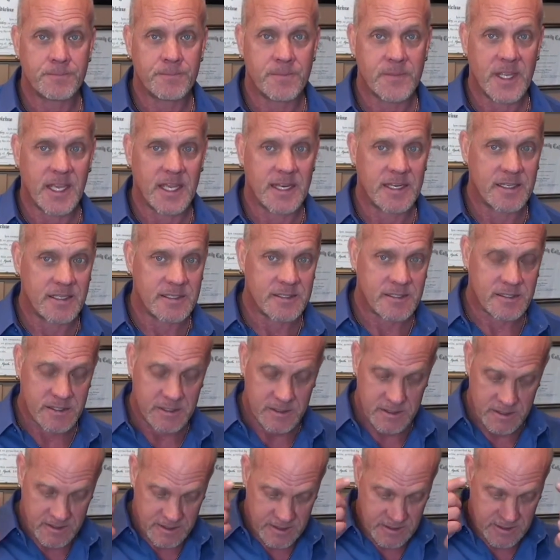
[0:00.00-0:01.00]
And this
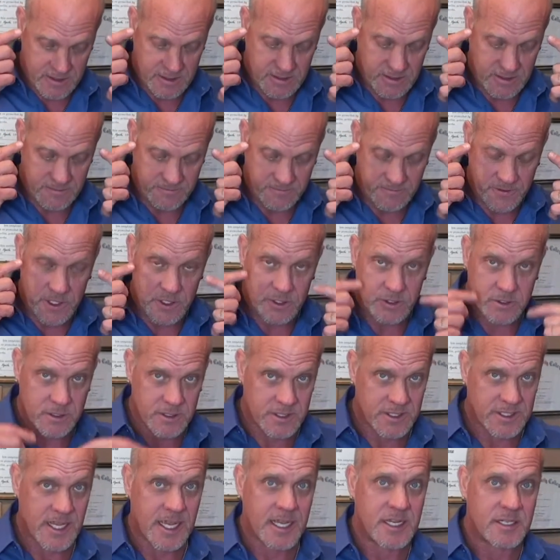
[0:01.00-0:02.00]
is a
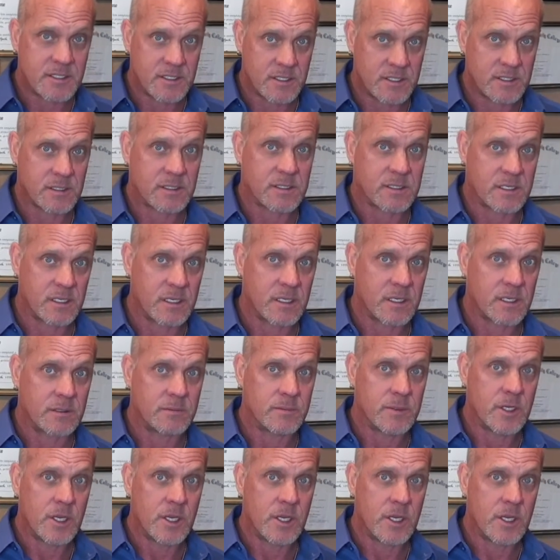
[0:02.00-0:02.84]
visualization skill.